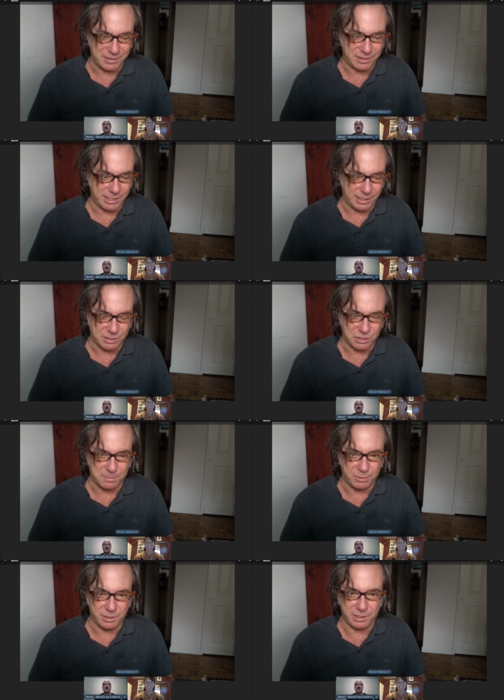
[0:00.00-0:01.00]
it's
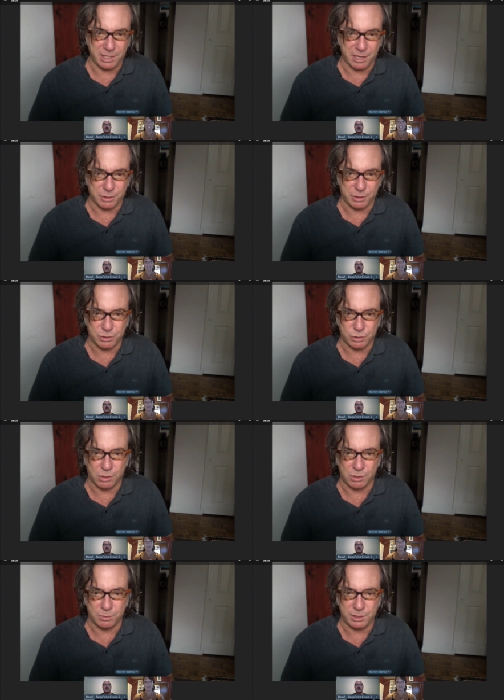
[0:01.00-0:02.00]
completely under
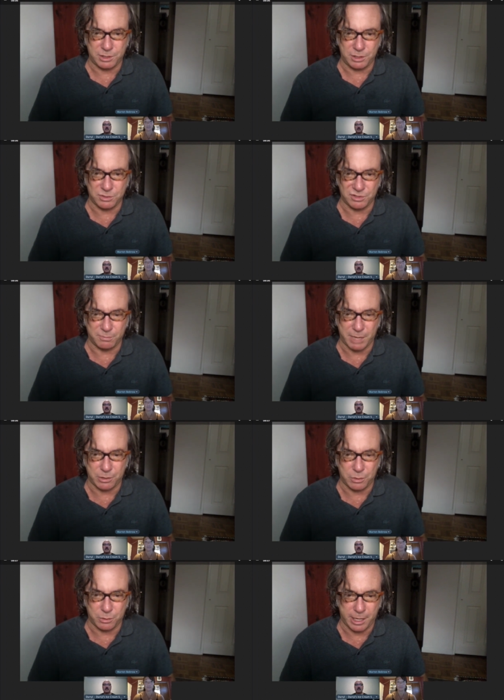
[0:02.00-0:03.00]
control with the use of
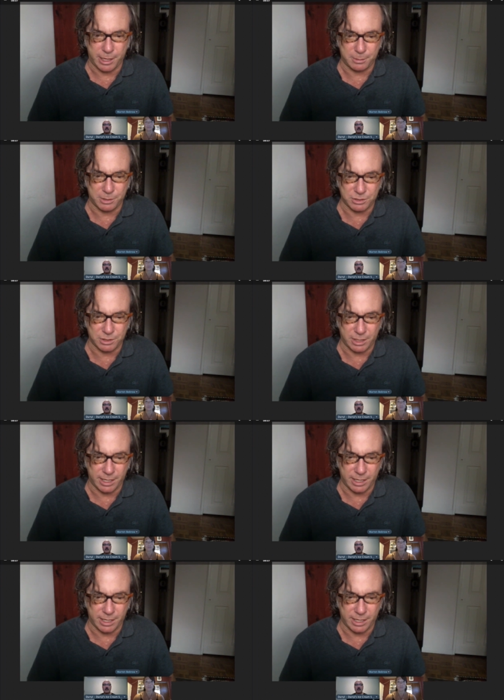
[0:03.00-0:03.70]
medical cannabis,